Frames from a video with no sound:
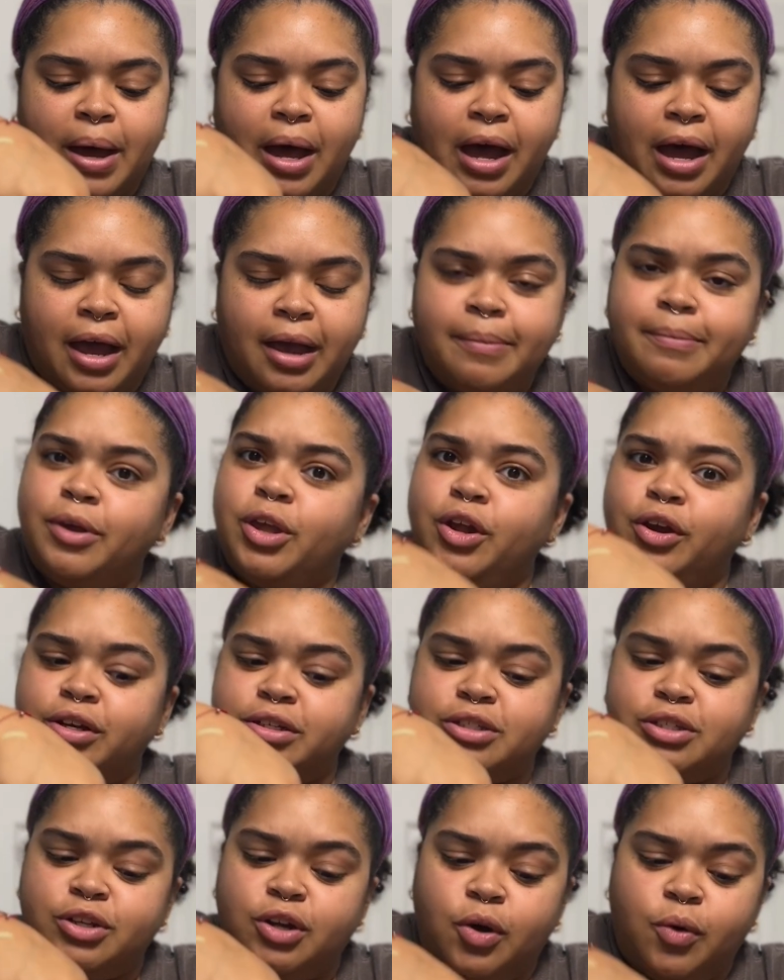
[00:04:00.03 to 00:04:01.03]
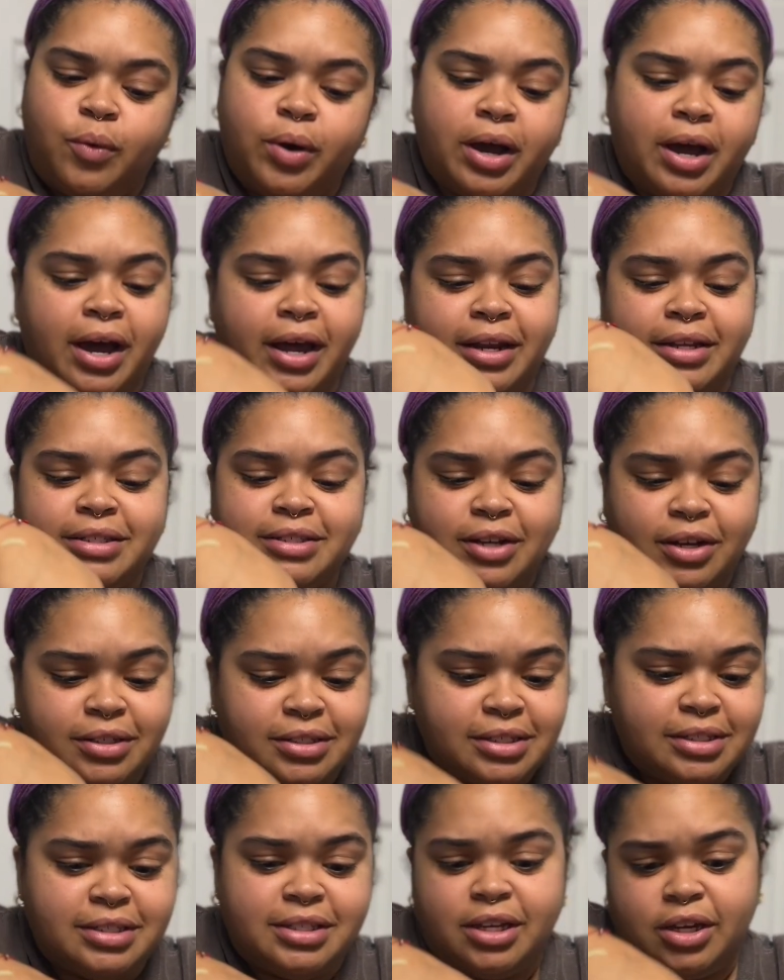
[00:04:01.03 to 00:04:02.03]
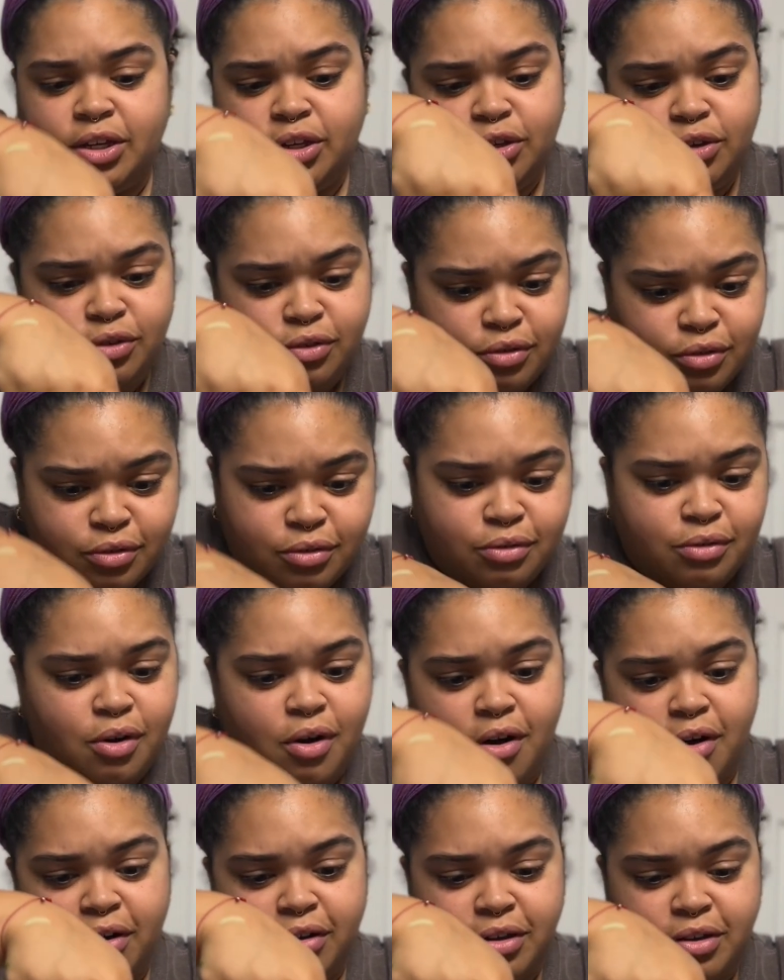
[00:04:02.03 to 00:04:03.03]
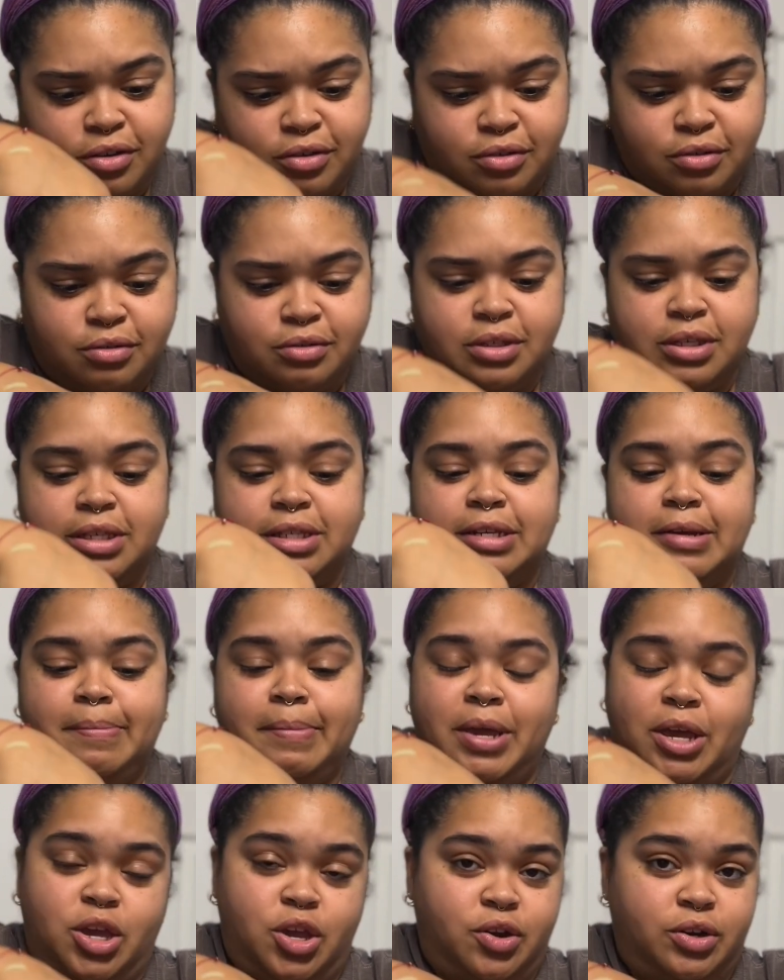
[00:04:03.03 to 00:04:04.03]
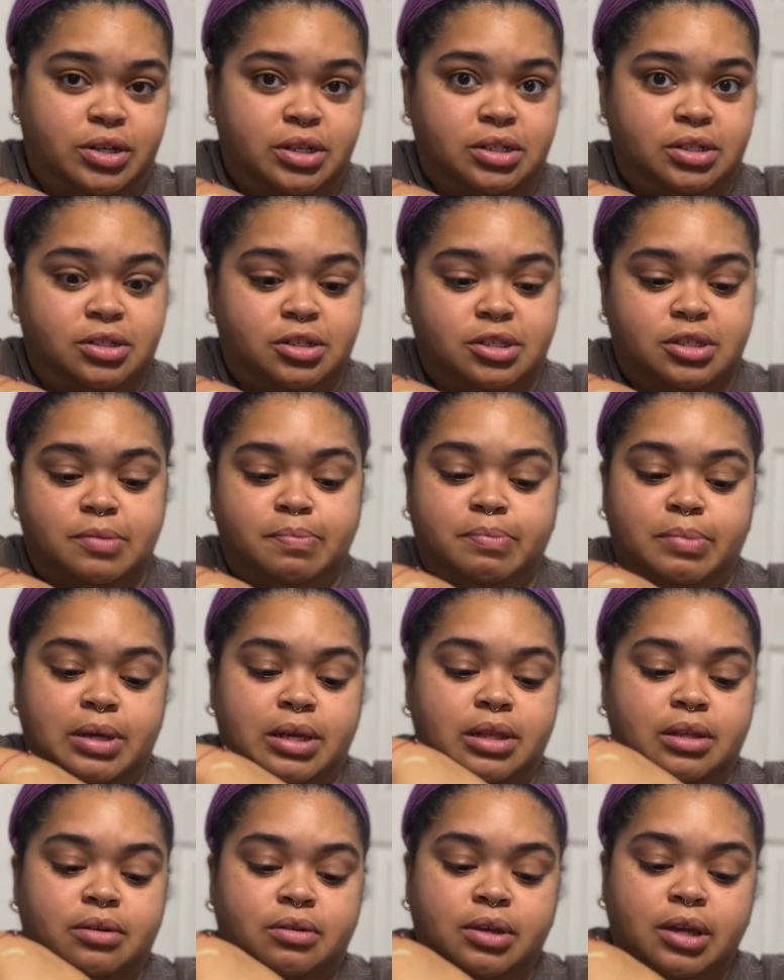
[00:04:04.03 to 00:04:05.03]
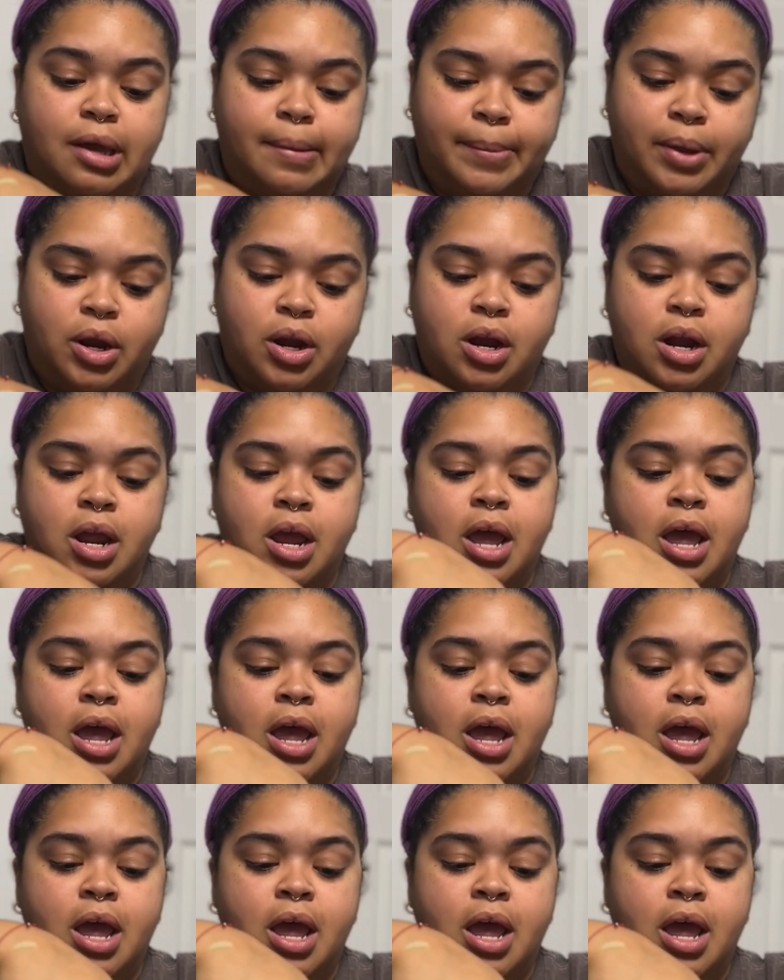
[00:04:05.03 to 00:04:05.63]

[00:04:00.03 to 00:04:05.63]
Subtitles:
I'm curious to know what kind of sauces that you all use to make your dishes be a little yummier.